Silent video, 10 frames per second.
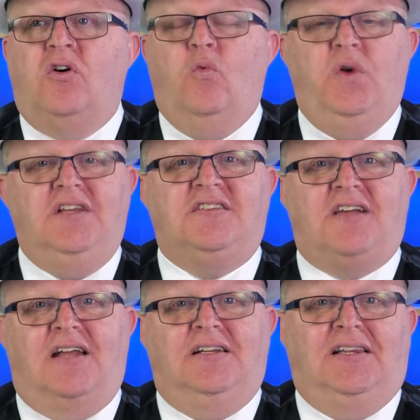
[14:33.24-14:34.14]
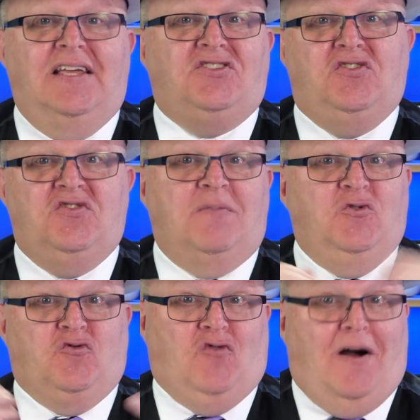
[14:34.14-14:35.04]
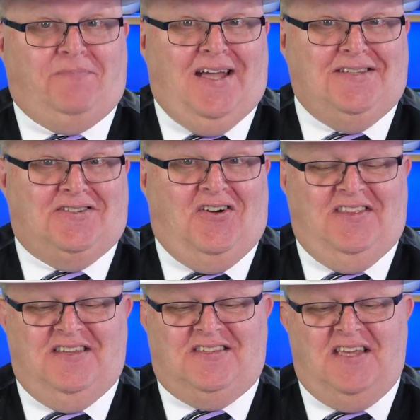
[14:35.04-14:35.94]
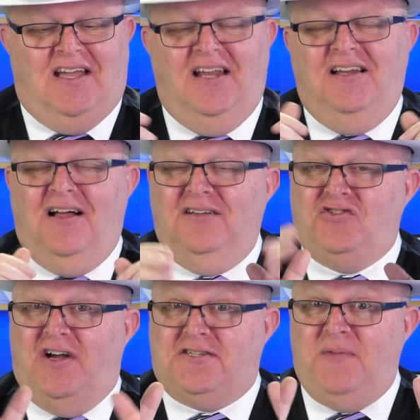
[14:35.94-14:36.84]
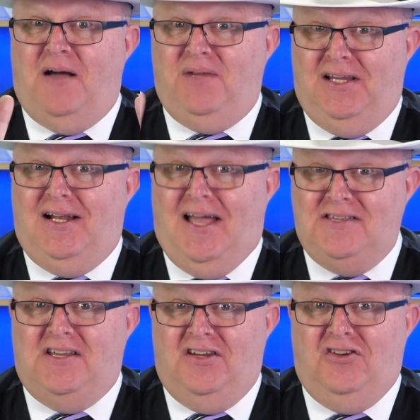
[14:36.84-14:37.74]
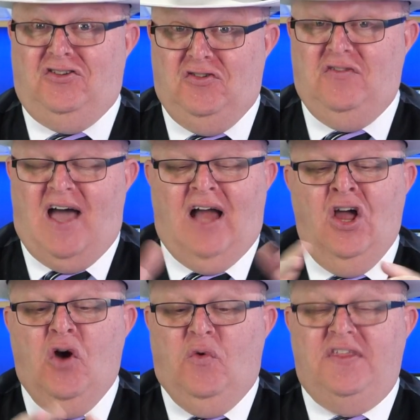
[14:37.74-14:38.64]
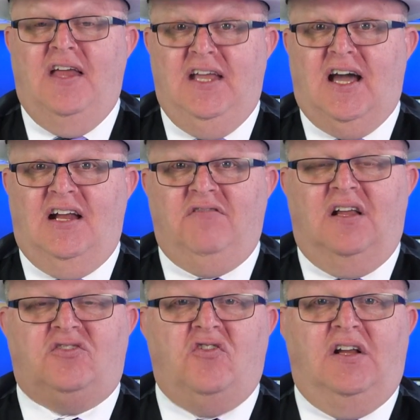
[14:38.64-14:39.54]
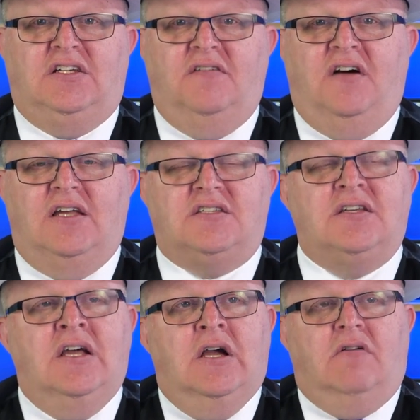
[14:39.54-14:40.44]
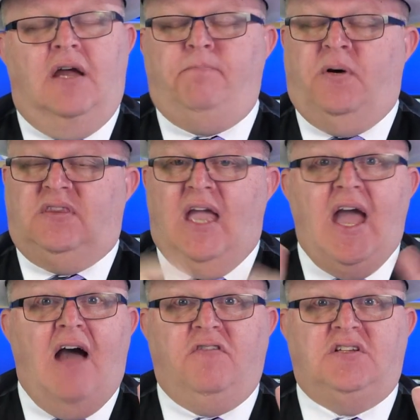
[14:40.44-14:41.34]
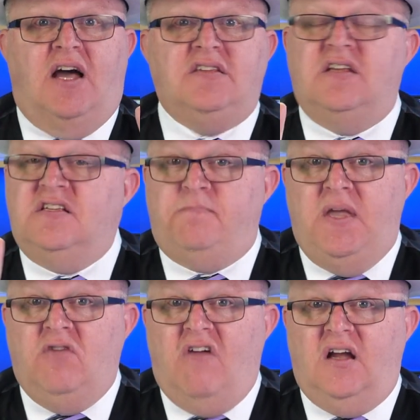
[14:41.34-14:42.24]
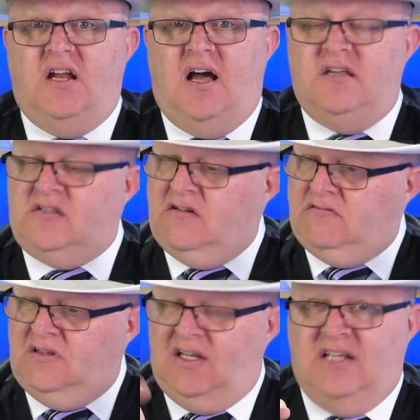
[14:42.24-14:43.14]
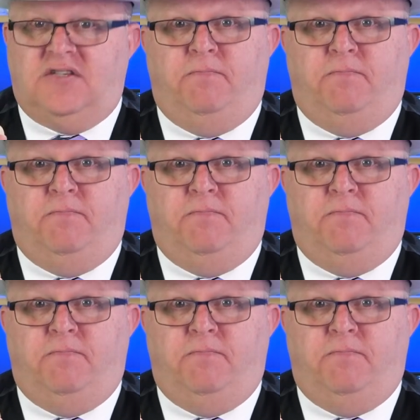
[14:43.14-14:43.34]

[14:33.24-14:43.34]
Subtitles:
we decided, let's do some drop tests on this thing. And trust me, I'm a little hesitant to do that with any kind of electronic device, right? But they advertise it as being ruggedized, so let's